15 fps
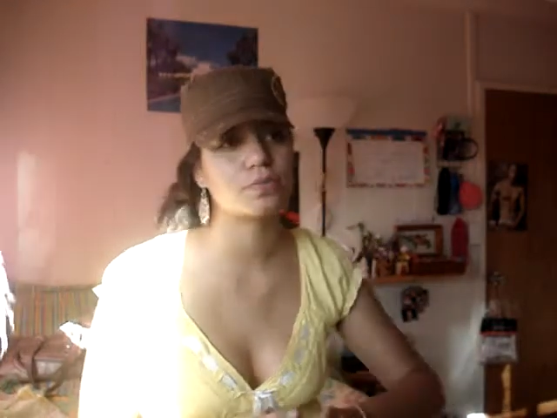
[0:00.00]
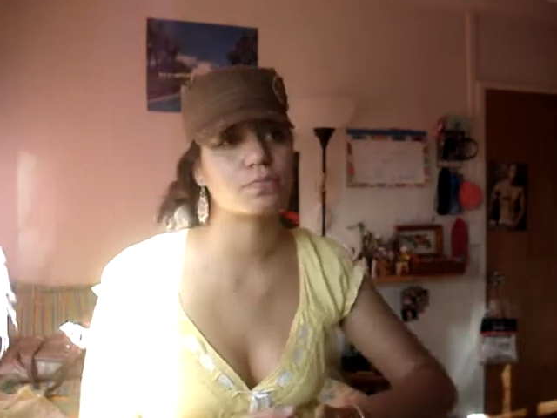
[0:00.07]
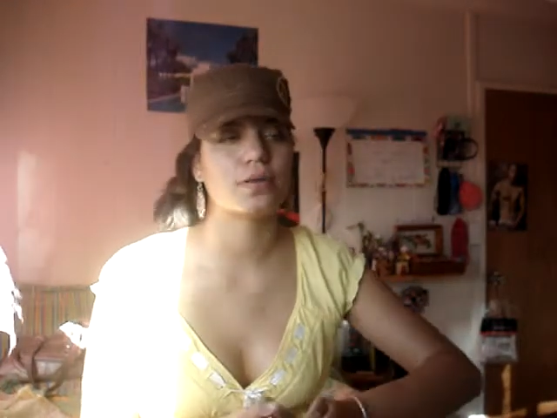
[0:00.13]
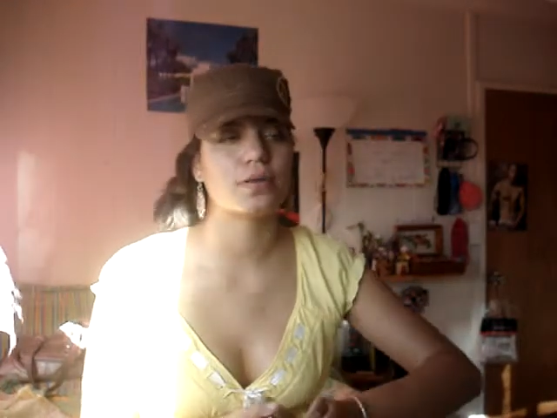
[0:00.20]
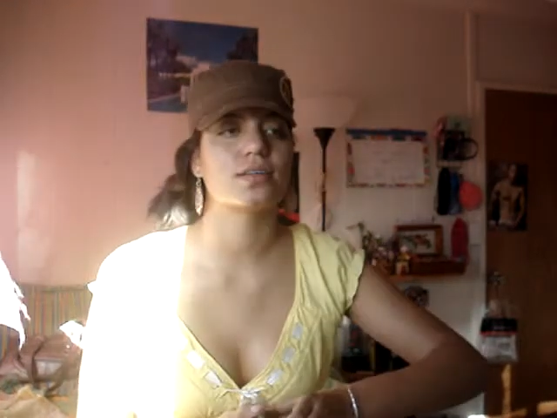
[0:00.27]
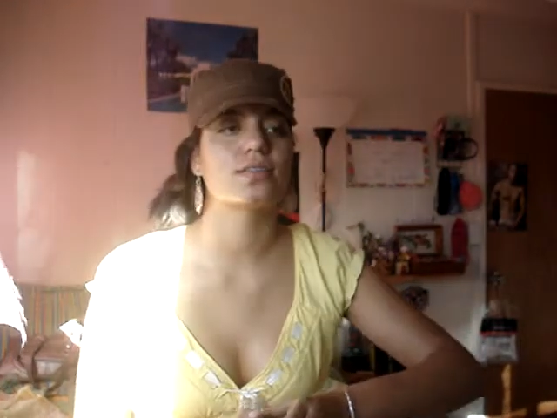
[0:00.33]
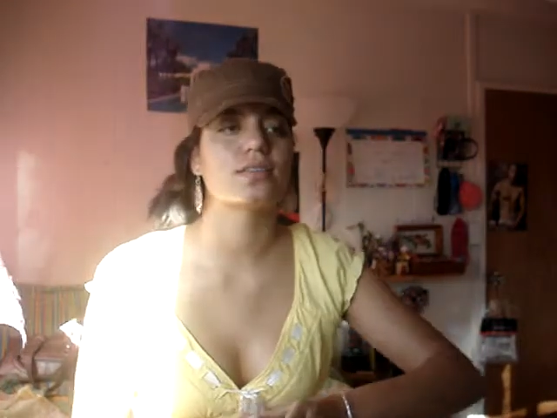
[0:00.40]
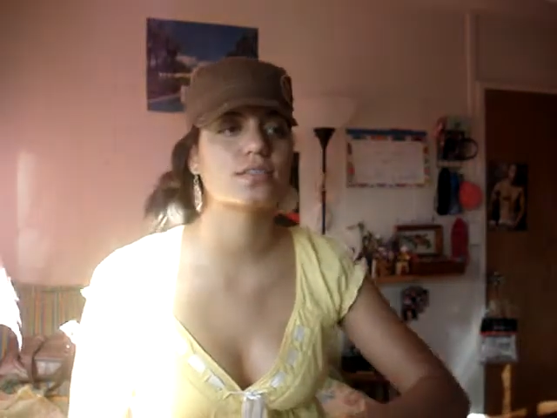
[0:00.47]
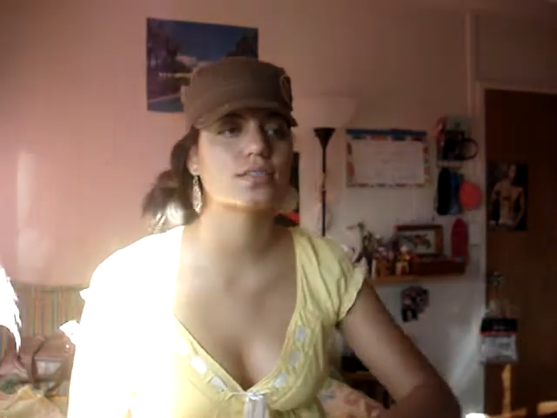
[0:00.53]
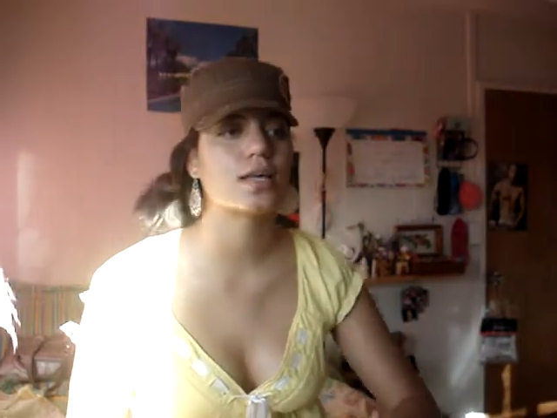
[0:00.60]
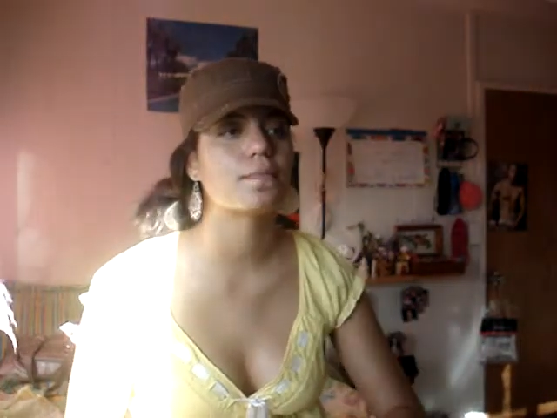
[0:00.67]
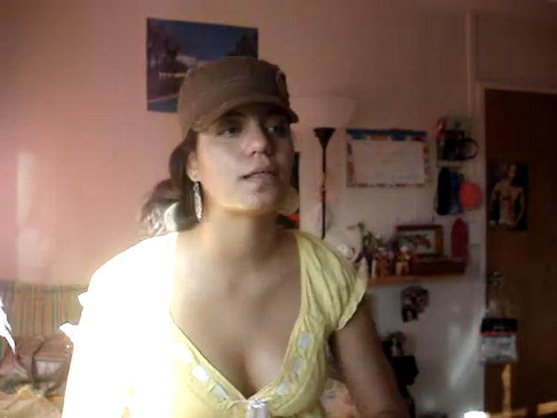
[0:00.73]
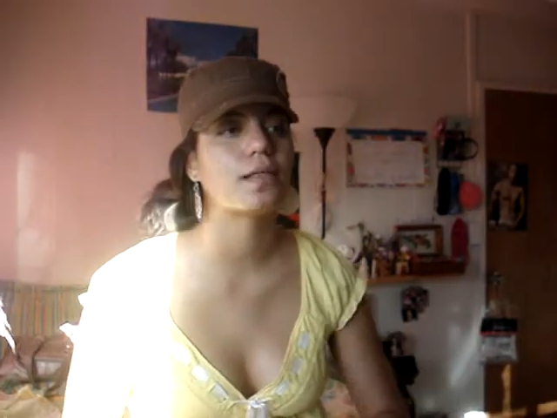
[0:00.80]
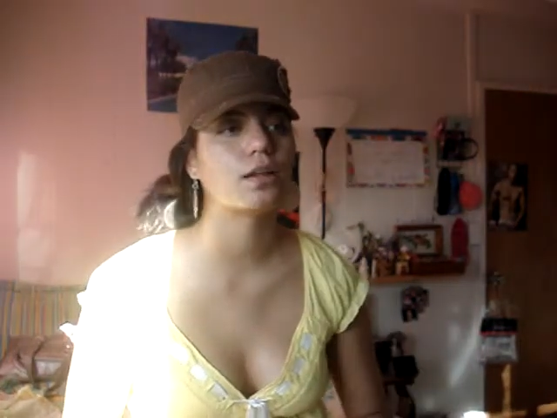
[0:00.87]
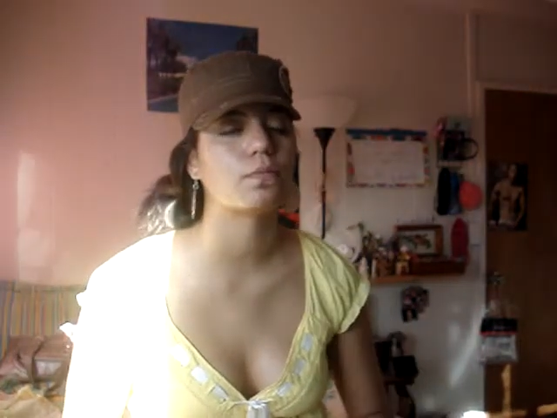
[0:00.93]
but it does
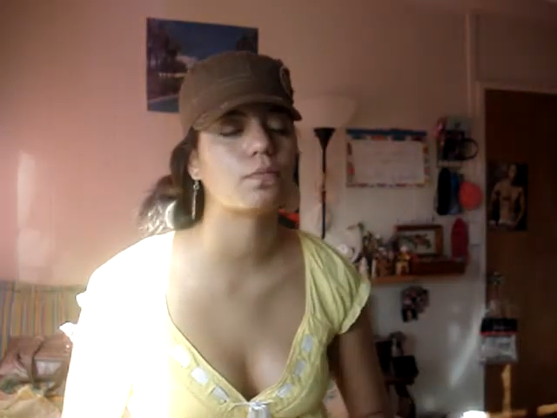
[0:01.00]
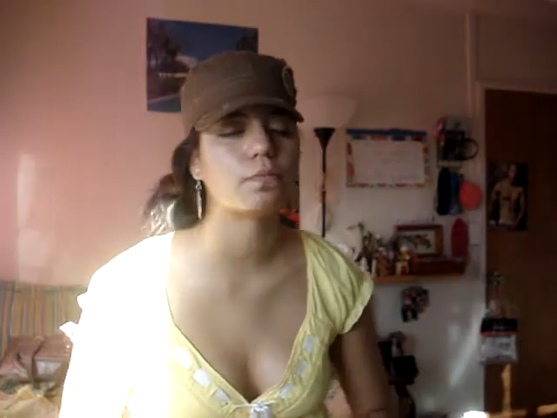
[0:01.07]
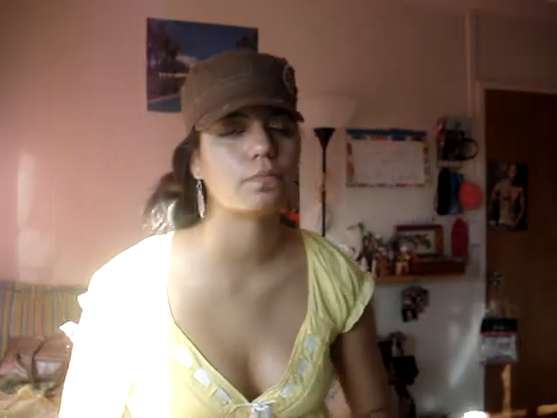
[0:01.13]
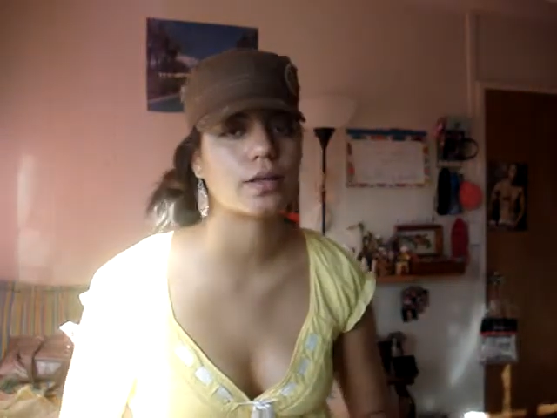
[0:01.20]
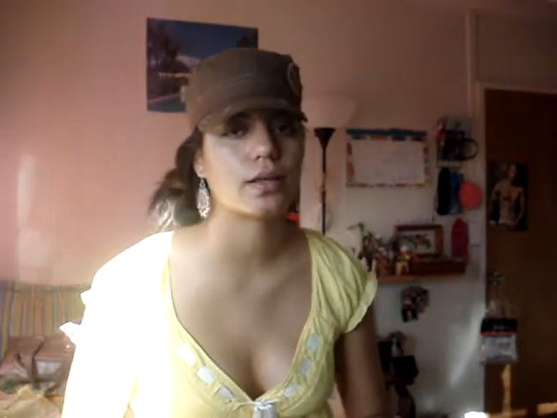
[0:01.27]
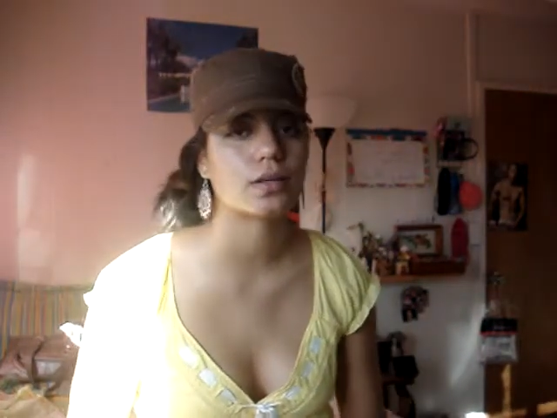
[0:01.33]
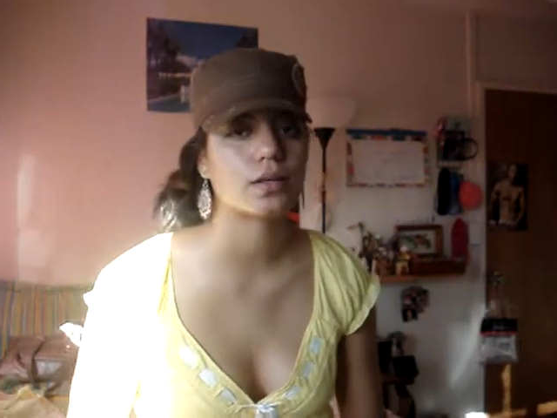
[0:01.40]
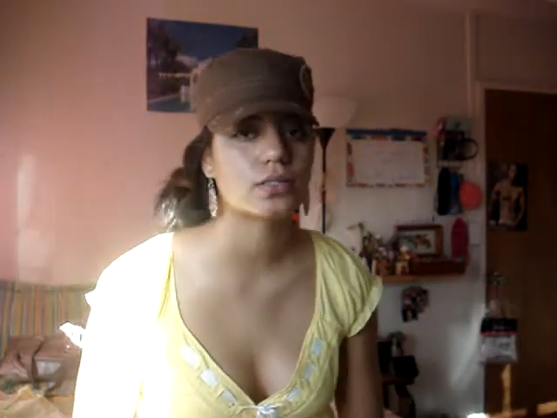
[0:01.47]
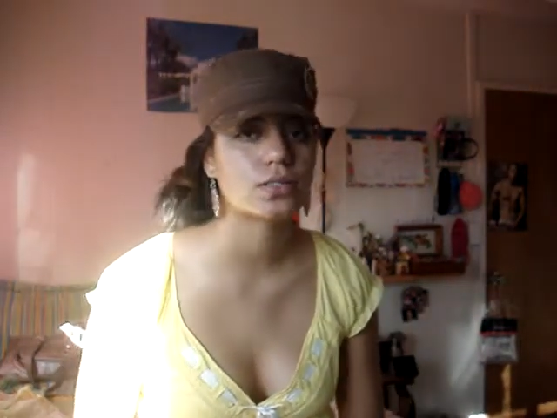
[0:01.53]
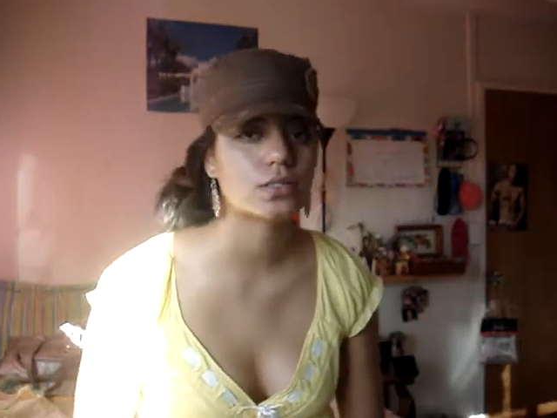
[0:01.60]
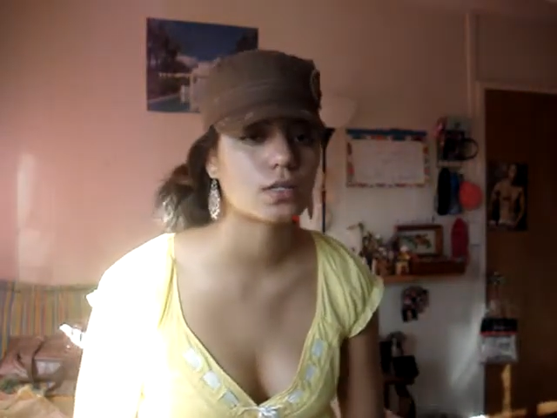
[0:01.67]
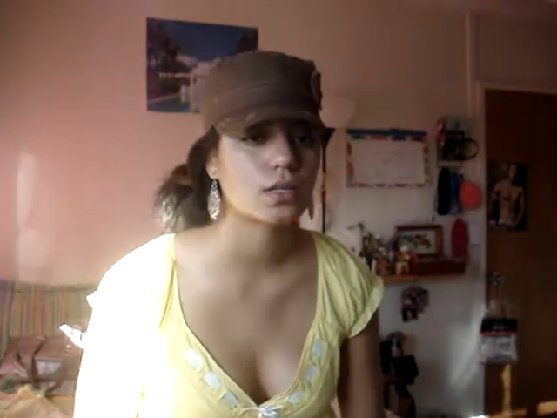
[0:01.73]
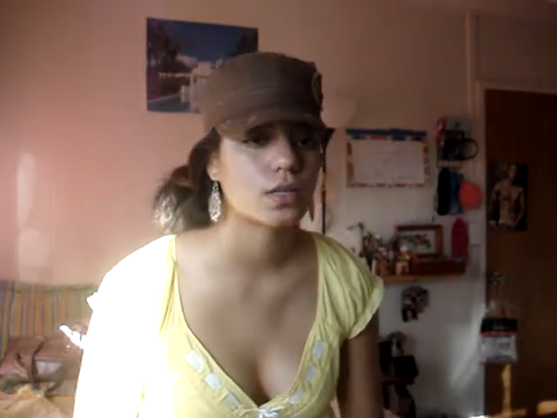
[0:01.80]
come a little bit pinkish.